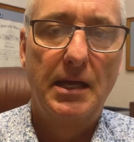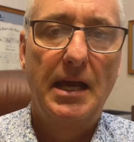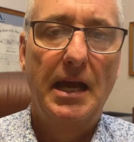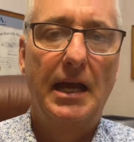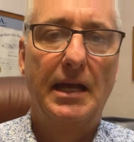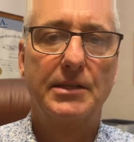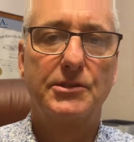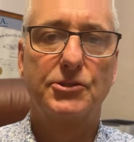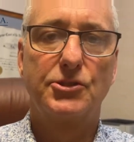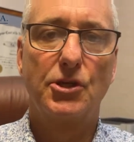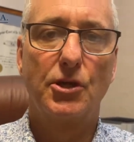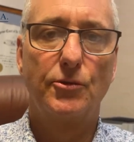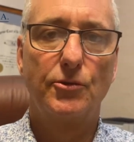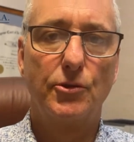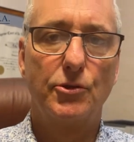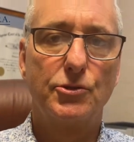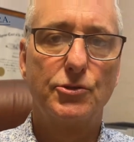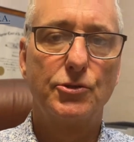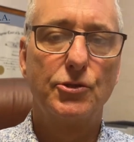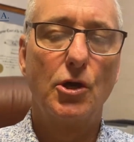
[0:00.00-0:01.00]
And so
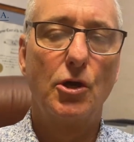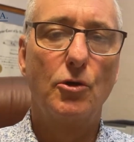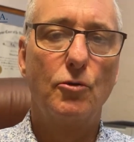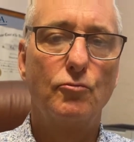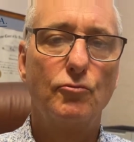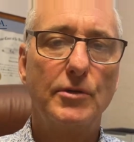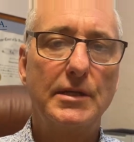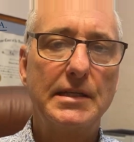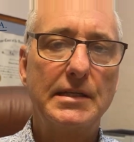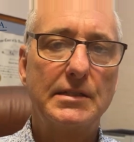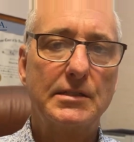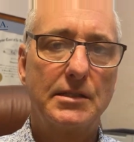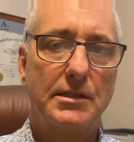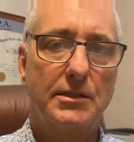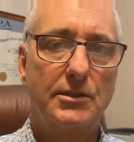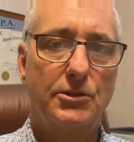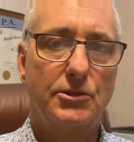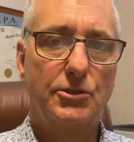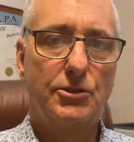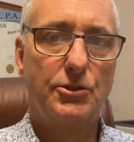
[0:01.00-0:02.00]
there's no
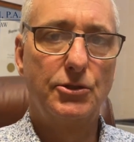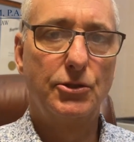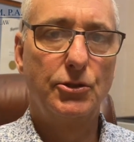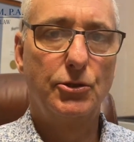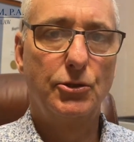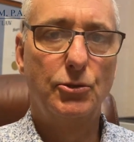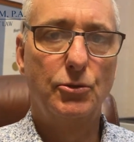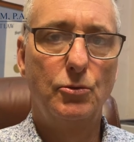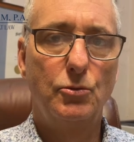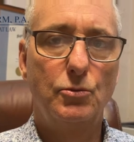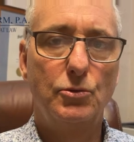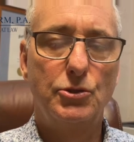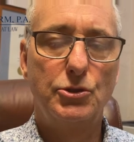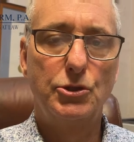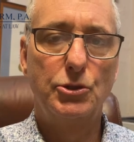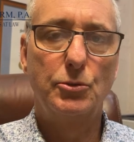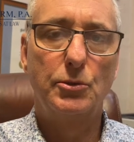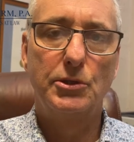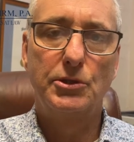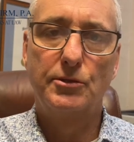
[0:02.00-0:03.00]
reason to
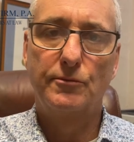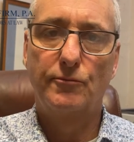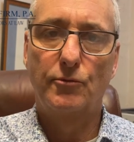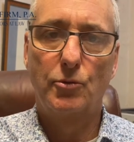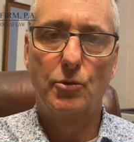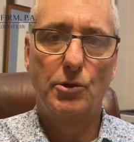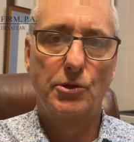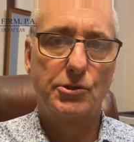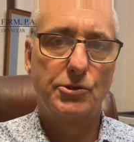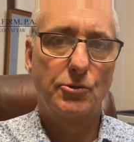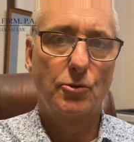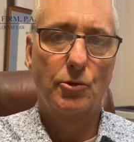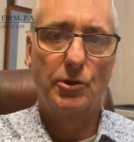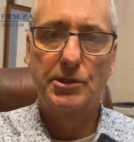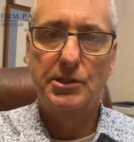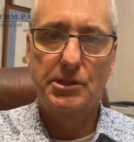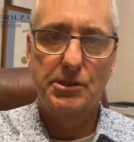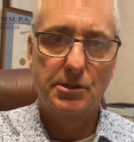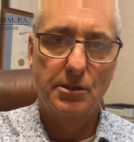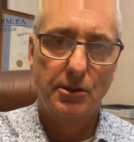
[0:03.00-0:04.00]
do a divorce or a
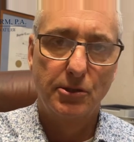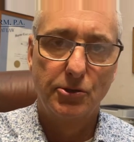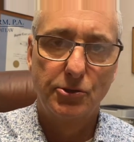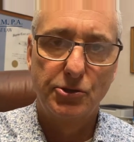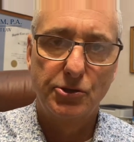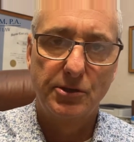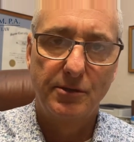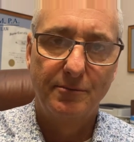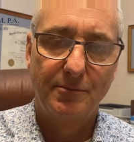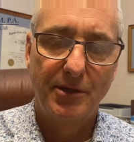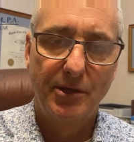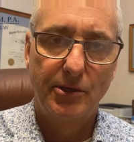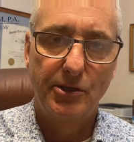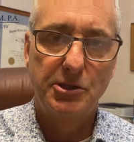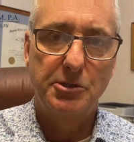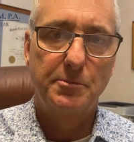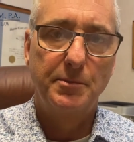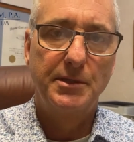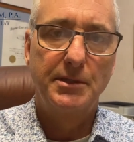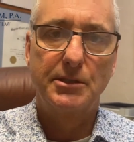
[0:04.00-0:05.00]
dissolution of
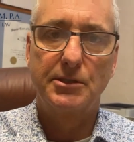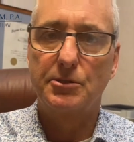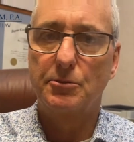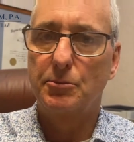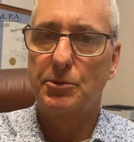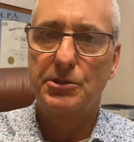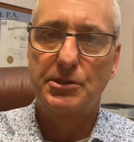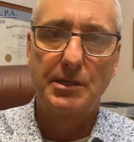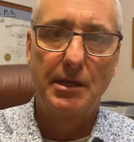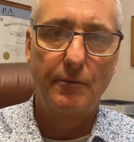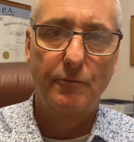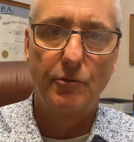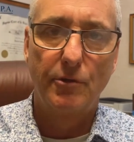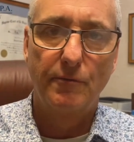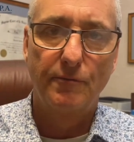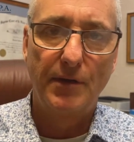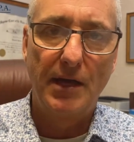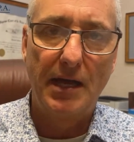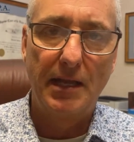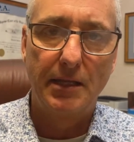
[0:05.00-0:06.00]
marriage because it was never a
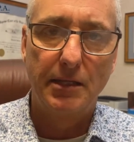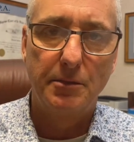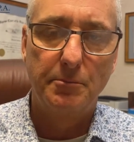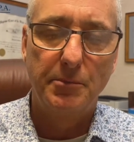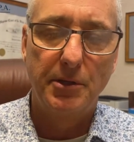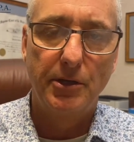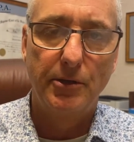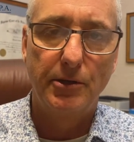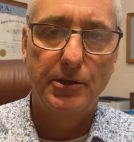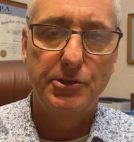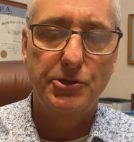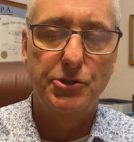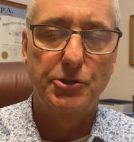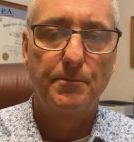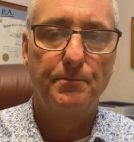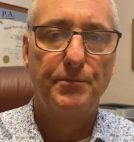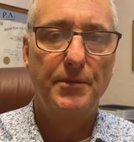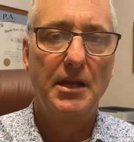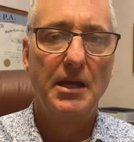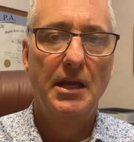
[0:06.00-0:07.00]
valid marriage.
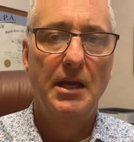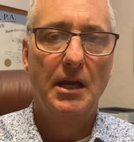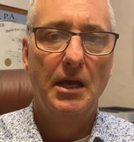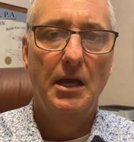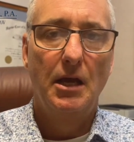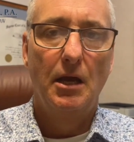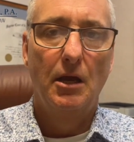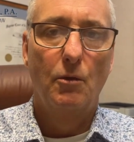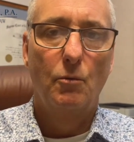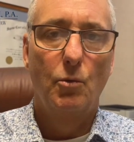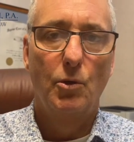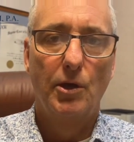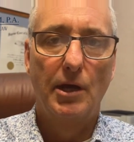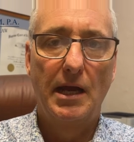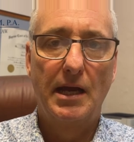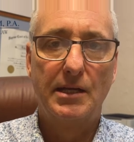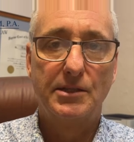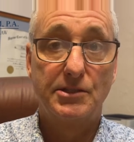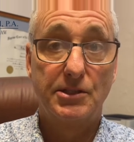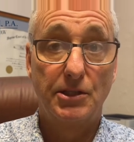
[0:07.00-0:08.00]

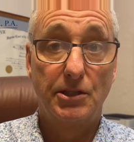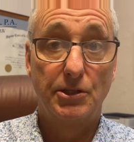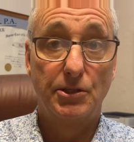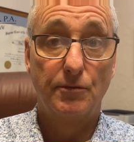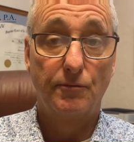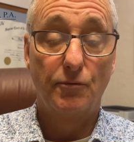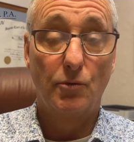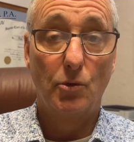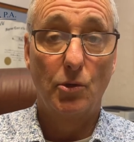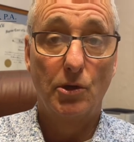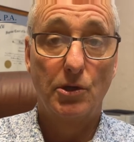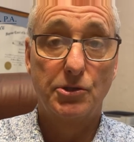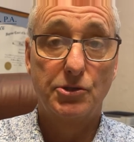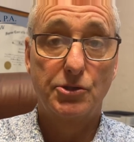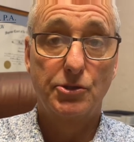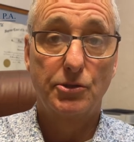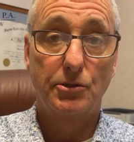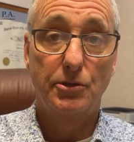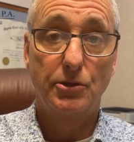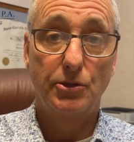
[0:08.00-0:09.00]
Whereas in a
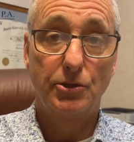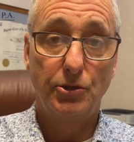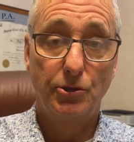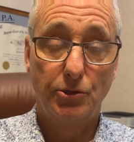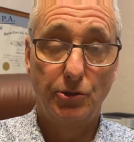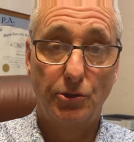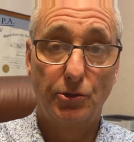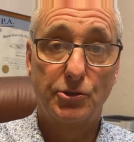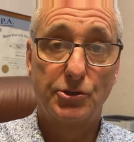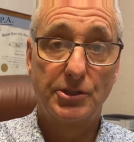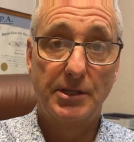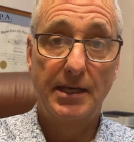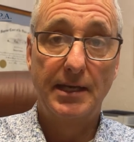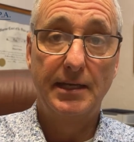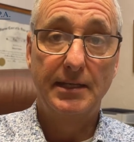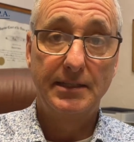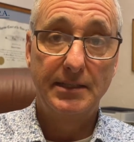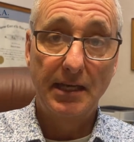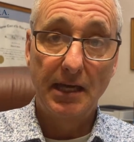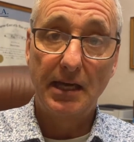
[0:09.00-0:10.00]
divorce, you're
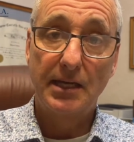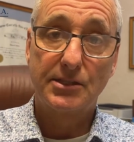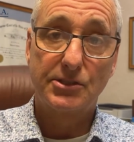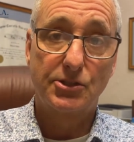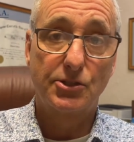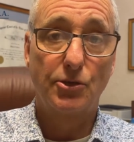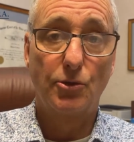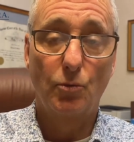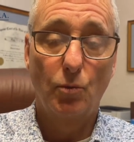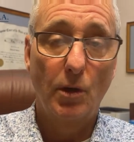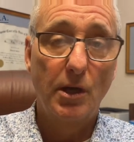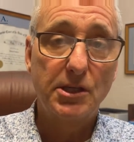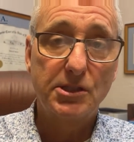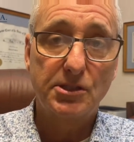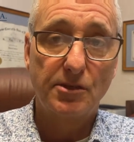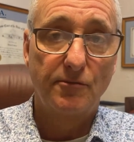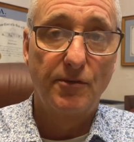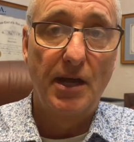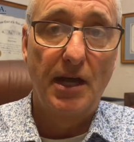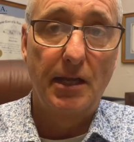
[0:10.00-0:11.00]
saying, yes, there was
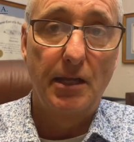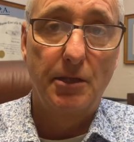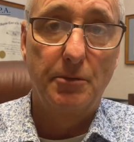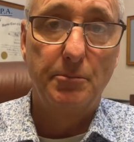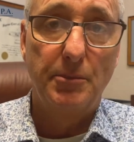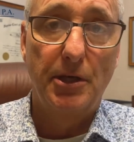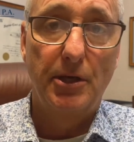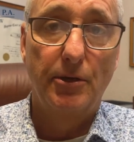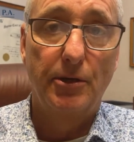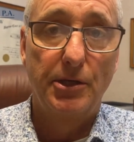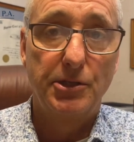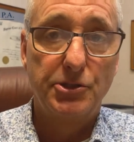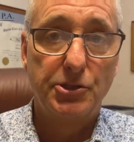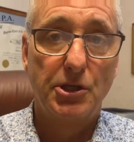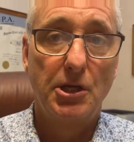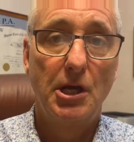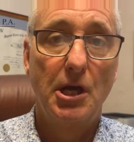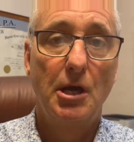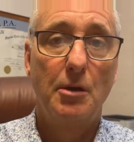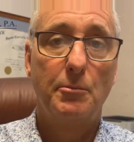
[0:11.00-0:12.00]
a valid marriage,
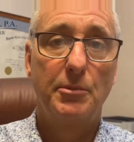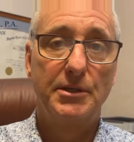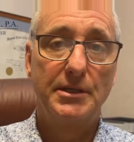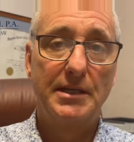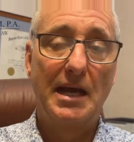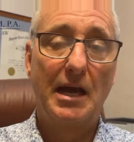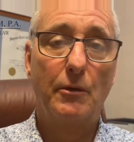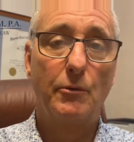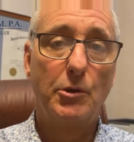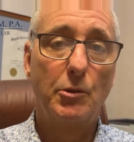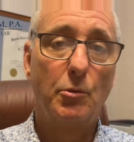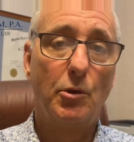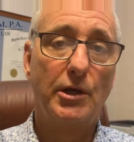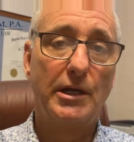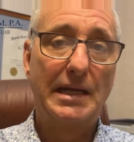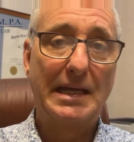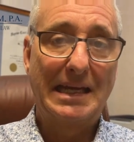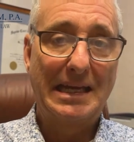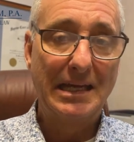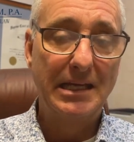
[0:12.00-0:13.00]
but now we want to